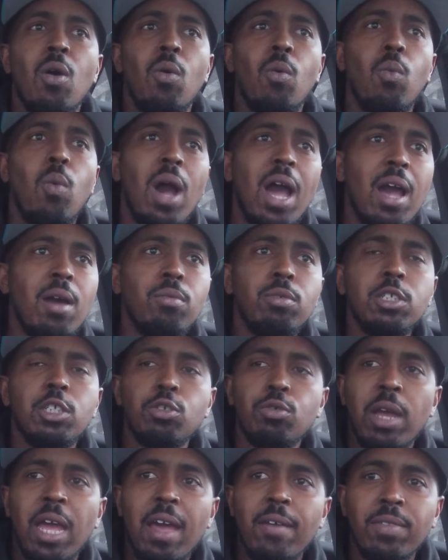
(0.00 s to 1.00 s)
why would
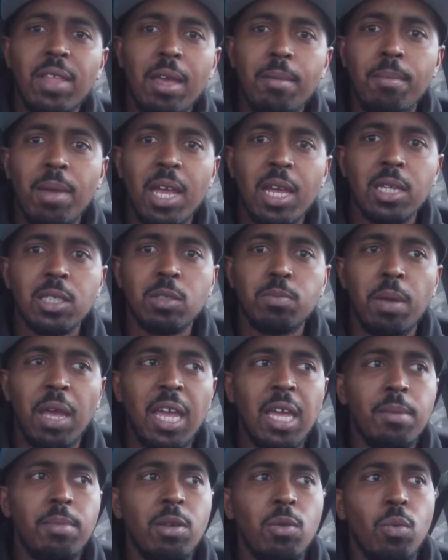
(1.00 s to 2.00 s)
you have that man's
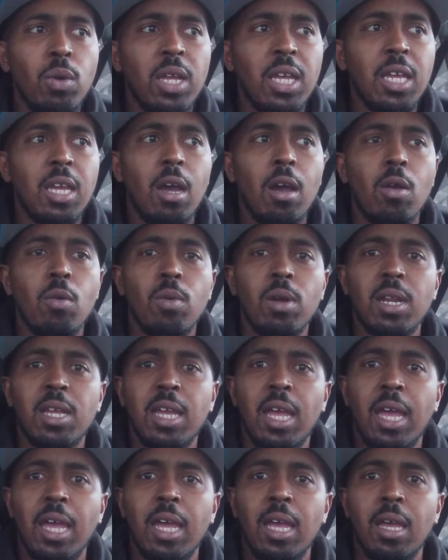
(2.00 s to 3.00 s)
baby when he already
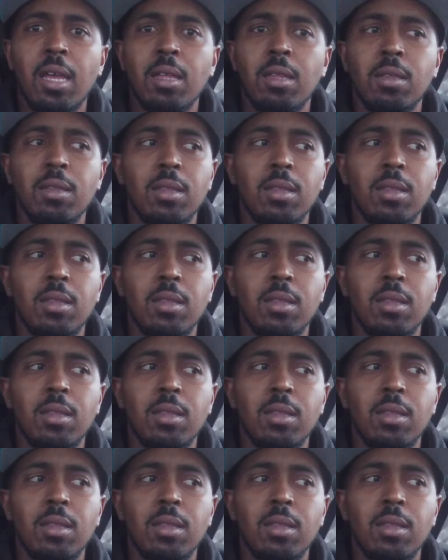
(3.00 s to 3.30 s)
had